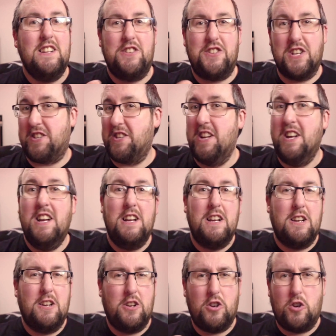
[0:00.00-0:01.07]
Just
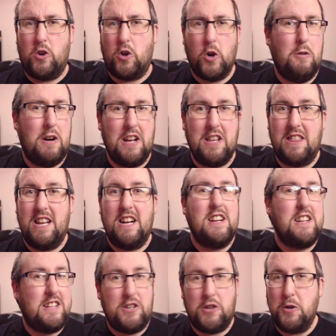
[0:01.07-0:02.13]
go out
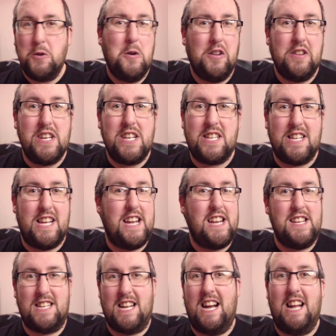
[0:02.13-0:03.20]
there, do all these
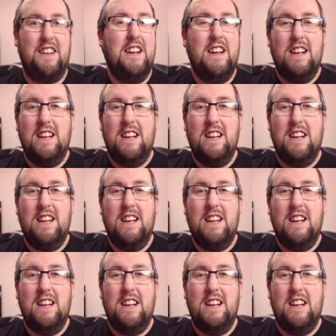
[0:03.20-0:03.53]
things, and